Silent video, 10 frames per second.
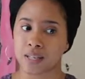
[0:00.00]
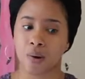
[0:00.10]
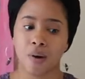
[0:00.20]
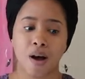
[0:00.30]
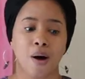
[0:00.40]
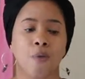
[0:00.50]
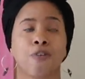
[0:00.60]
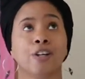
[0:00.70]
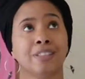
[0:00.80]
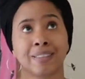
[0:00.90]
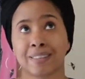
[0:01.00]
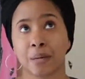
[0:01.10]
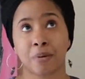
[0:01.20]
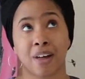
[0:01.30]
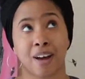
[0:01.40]
So first
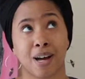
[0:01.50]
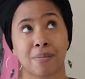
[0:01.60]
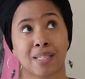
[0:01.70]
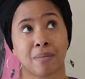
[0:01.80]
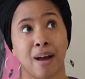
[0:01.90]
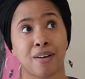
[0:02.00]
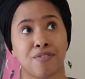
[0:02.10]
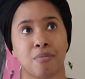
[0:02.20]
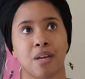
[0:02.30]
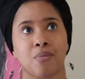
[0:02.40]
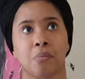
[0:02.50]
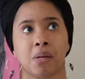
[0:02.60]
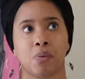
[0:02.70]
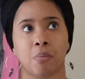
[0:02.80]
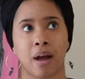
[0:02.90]
example that comes to mind for me would
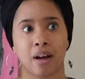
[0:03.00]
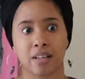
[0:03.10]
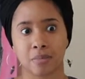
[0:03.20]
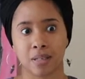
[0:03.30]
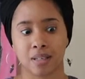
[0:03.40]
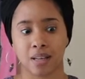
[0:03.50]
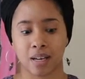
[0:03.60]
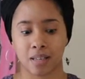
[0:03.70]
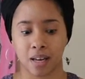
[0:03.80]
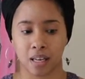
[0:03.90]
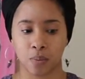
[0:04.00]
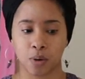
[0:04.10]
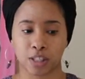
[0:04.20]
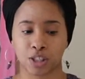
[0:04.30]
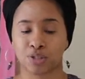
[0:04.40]
be when my husband decides that he
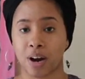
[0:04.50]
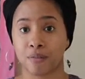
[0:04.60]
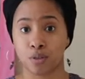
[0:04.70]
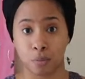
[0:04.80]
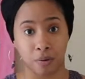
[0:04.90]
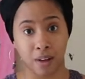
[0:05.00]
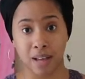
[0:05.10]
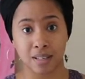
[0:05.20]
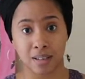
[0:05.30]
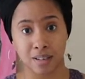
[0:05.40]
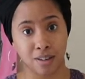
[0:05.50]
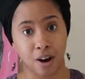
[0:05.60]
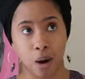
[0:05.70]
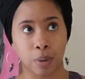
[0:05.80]
wants to drive super fast in his car,